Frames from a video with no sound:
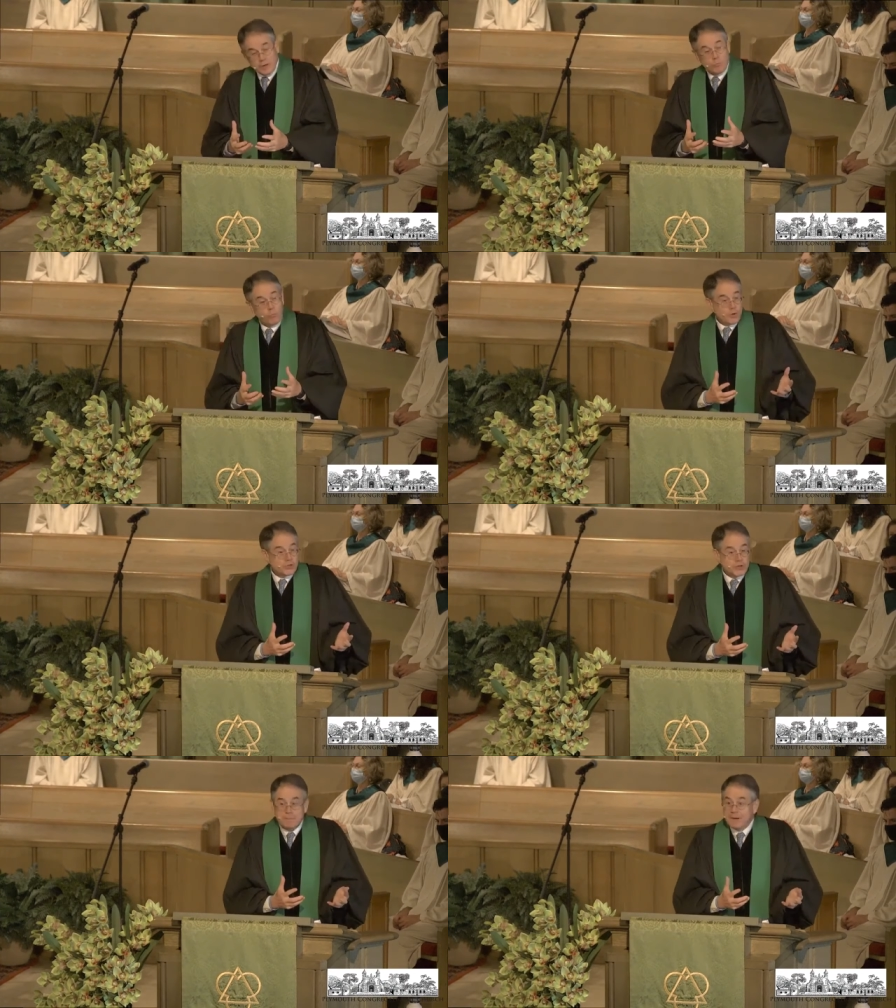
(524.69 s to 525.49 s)
can
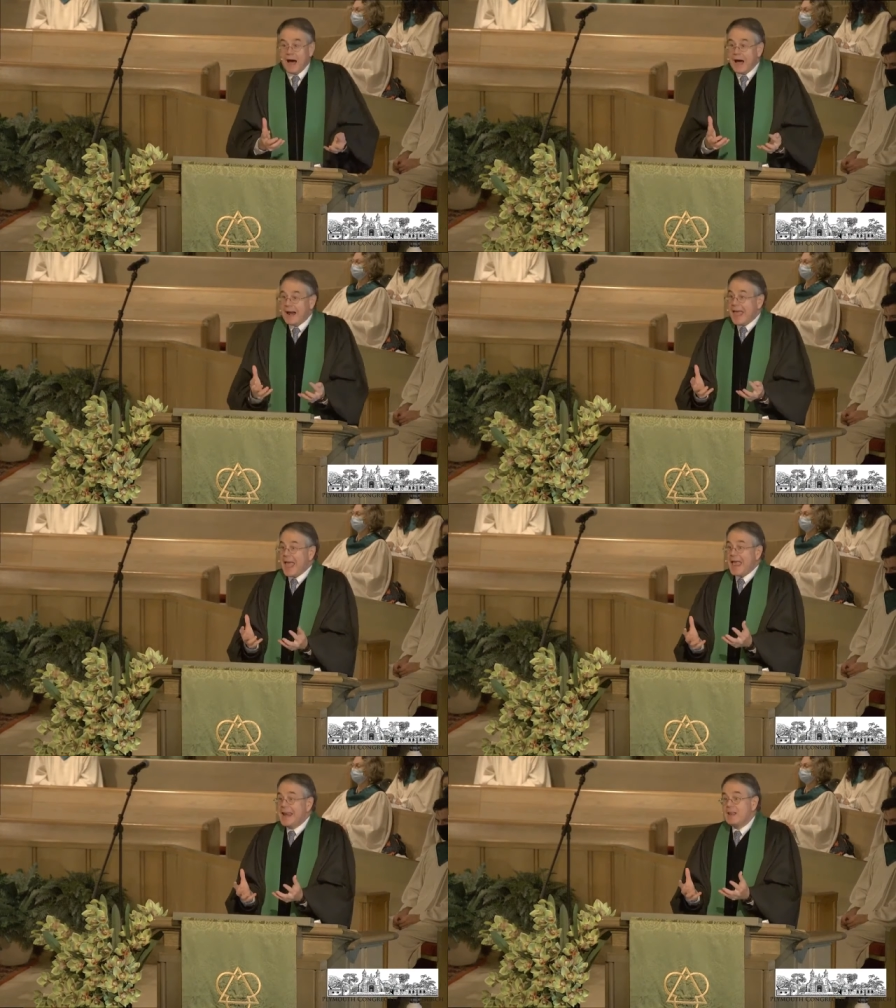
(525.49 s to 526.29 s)
worship God
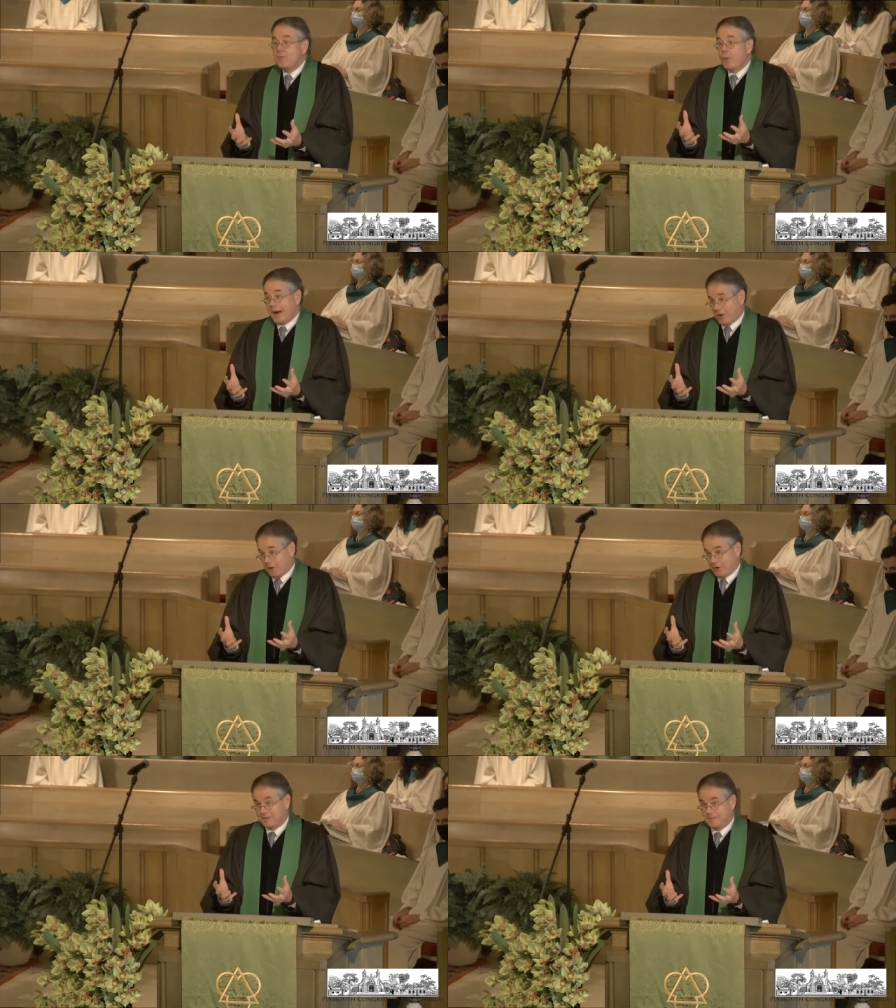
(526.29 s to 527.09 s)
anywhere.